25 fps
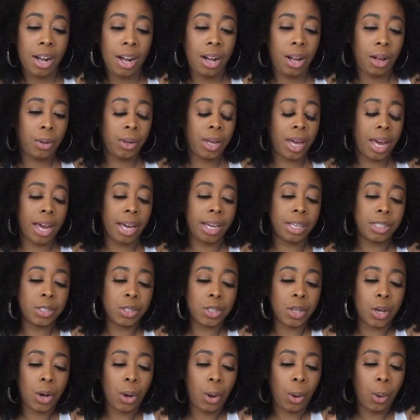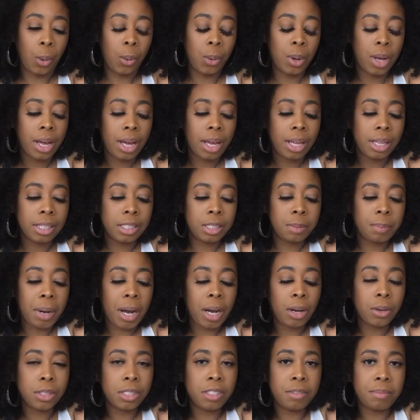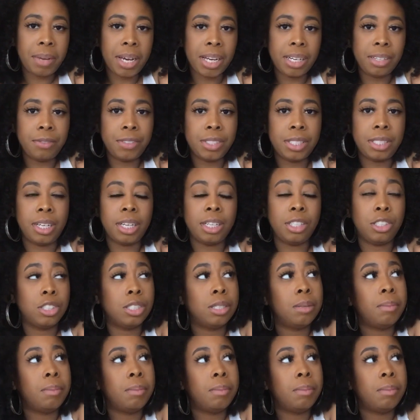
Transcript: Okay, so spirals of manifestation.